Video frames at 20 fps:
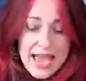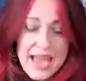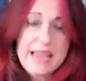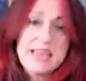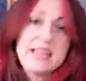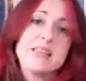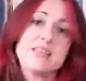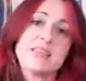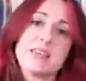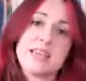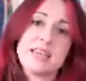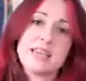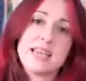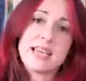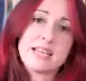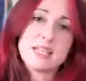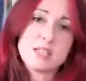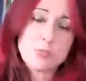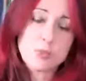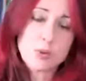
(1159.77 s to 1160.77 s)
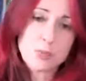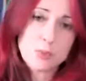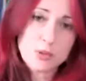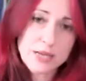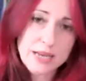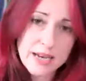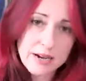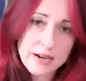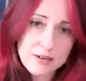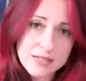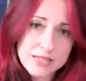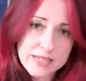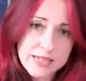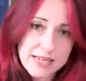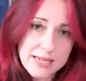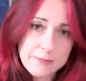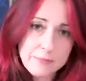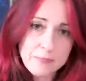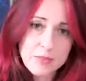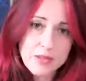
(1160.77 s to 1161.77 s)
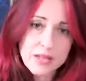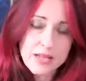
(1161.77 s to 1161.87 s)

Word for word: anything gains popularity,